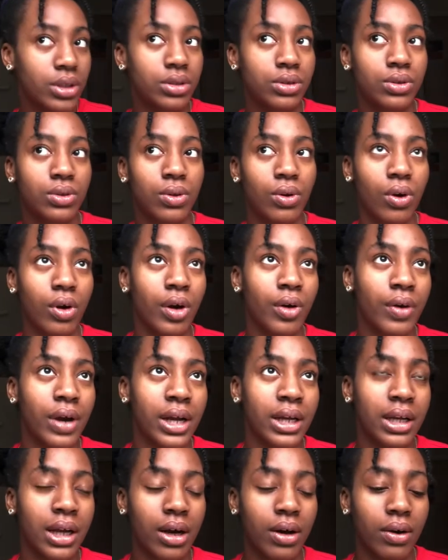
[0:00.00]
into Lora
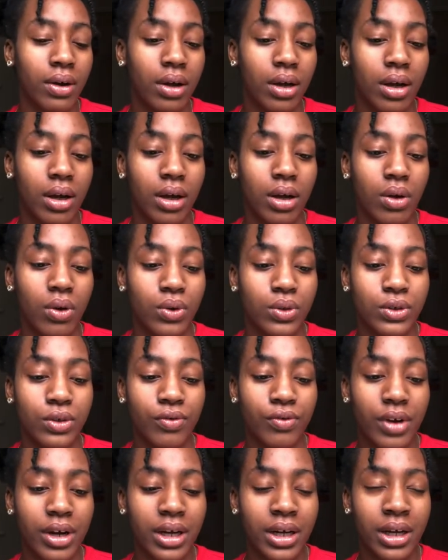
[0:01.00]
right now, also
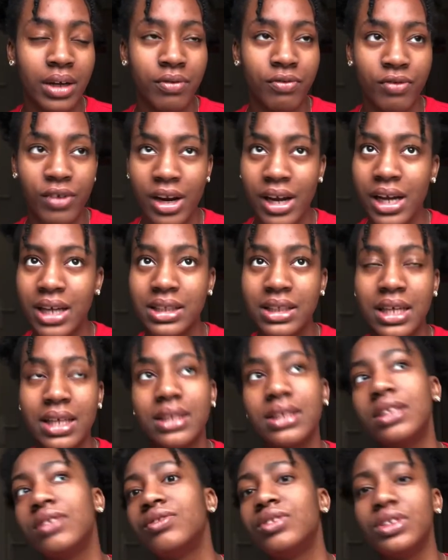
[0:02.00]
very very attentive.